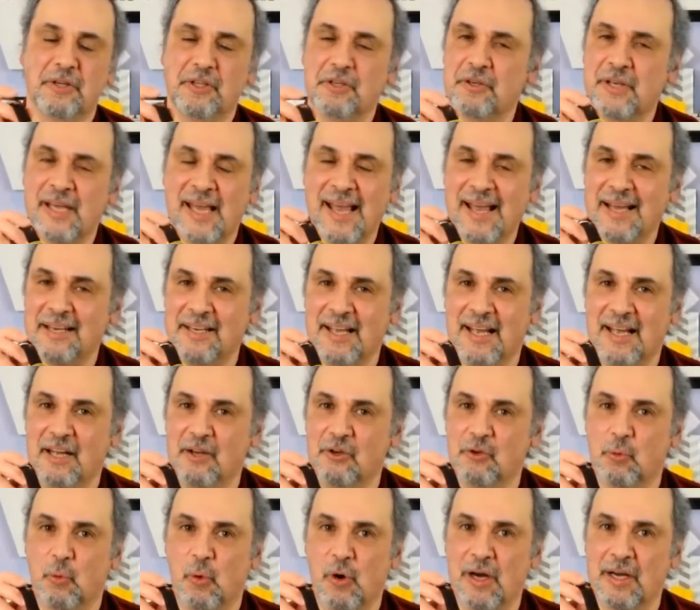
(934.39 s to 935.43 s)
You can't
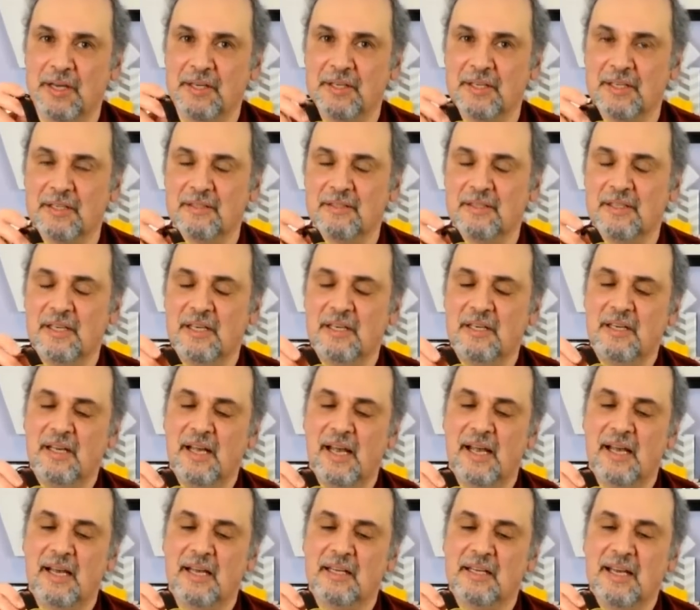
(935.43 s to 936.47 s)
hand wind it.
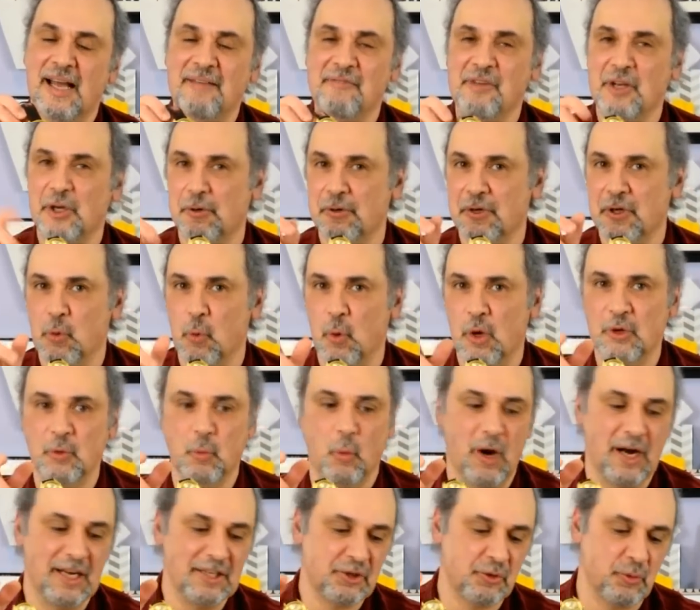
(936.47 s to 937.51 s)
And having only one
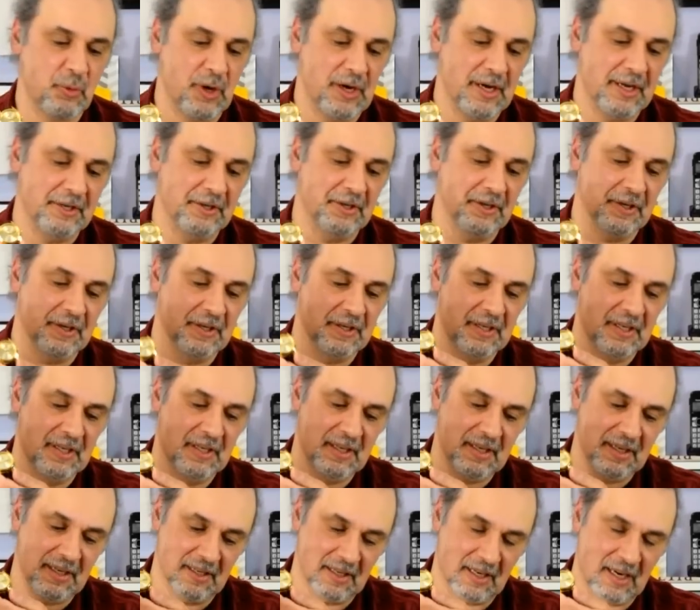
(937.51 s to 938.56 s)
watch winder,
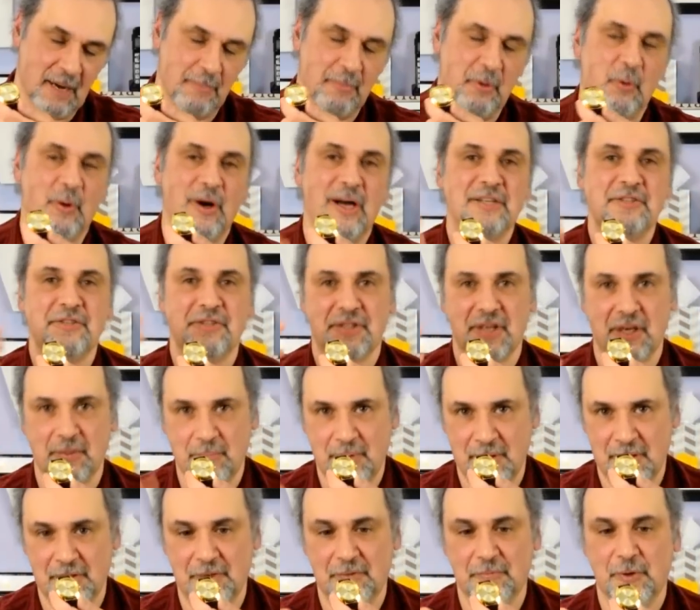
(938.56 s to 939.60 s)
a couple watches I
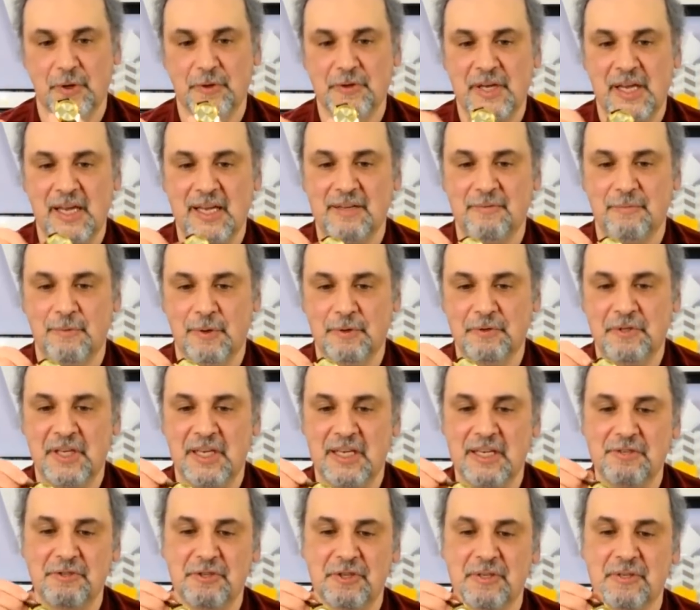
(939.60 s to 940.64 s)
put in
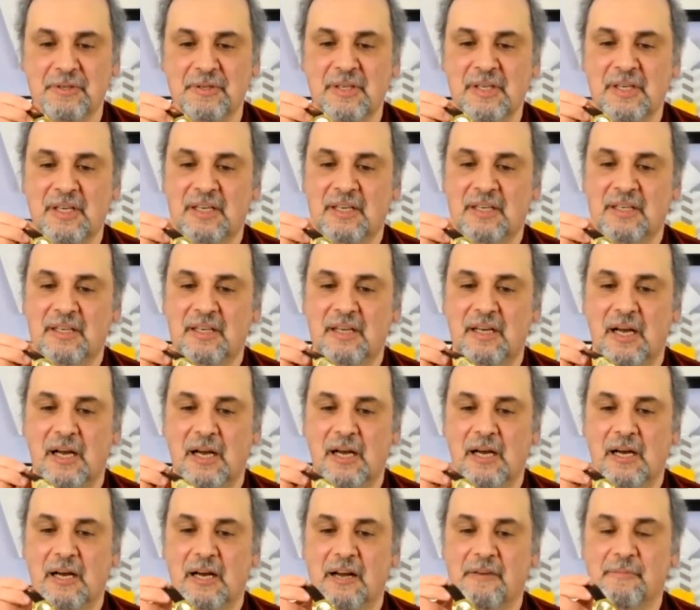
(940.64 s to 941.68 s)
rotation,
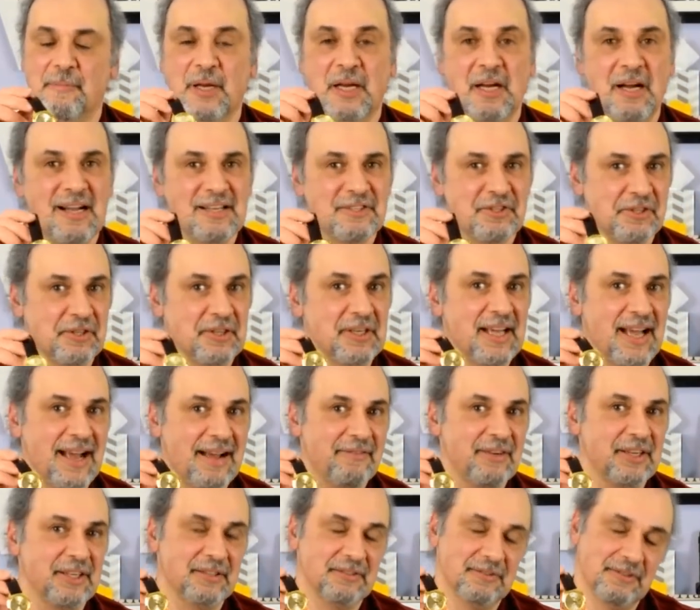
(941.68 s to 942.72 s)
I've been constantly
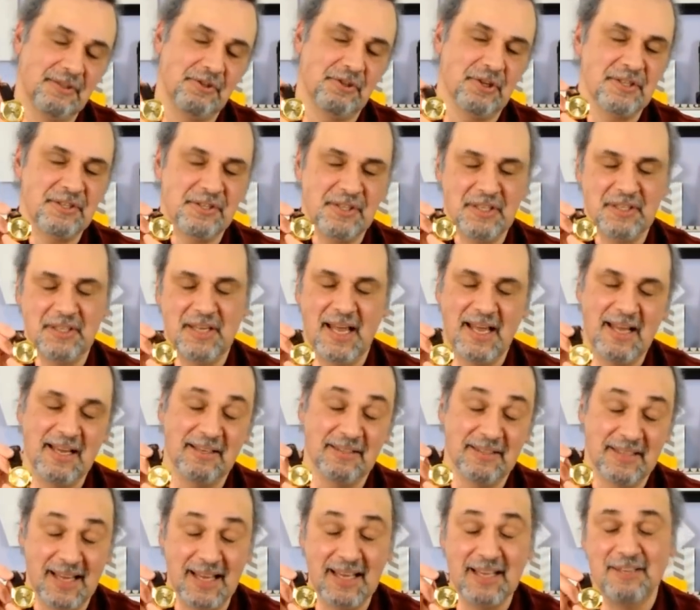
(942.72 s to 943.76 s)
having to adjust the day
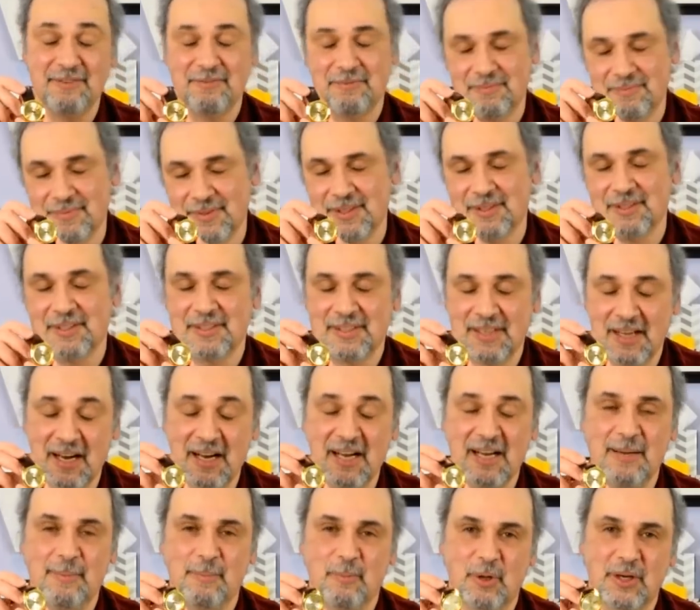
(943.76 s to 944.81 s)
and date and the
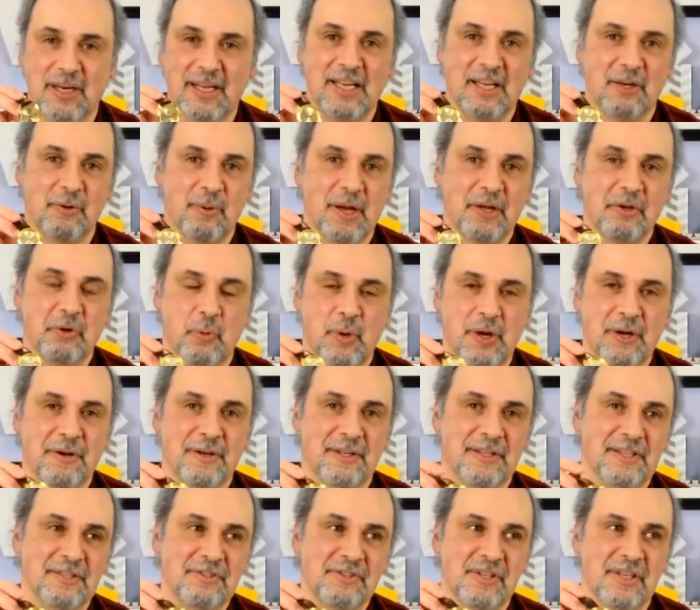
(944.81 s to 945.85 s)
time when I get around to
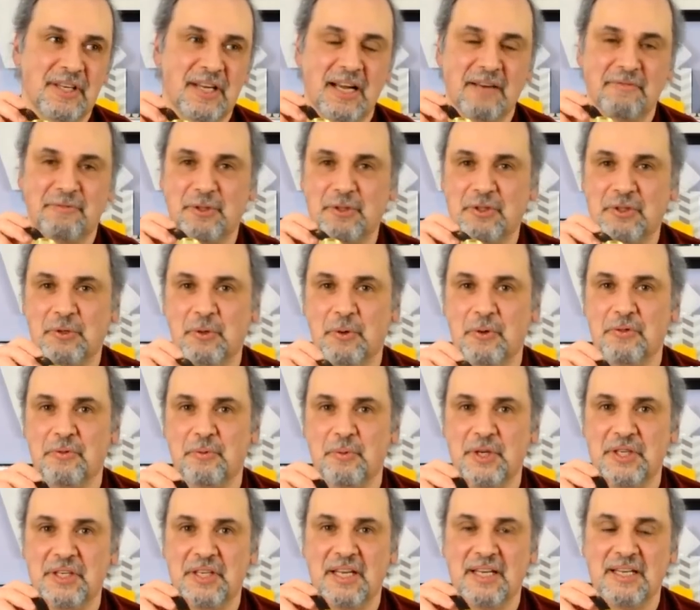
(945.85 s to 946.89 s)
wearing this thing after 2 or
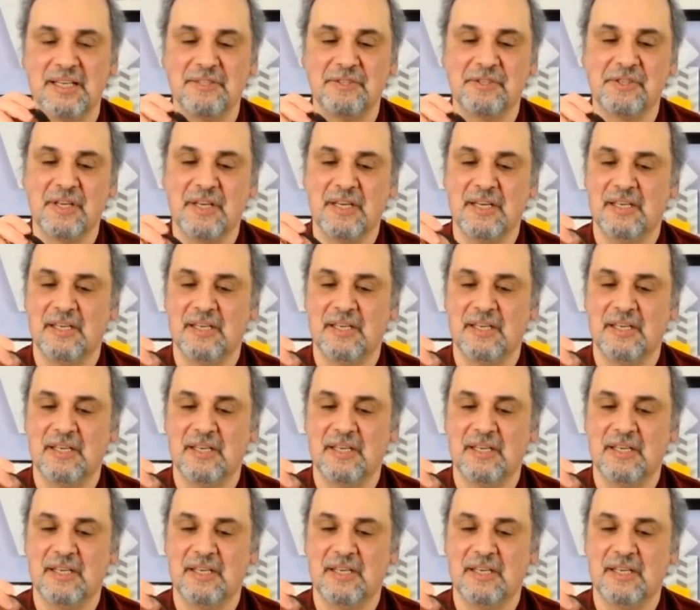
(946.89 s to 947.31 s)
3 days.